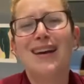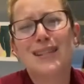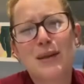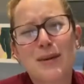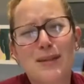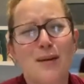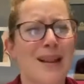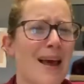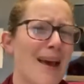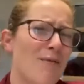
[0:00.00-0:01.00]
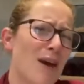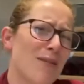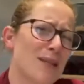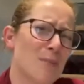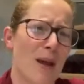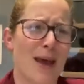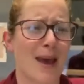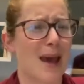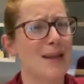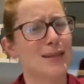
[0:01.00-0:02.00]
So it's okay if you have a display
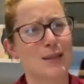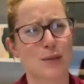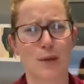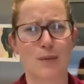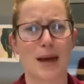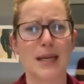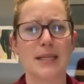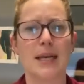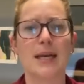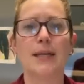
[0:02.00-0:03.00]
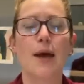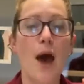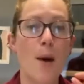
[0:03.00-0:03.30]
case and it's got some LEDs.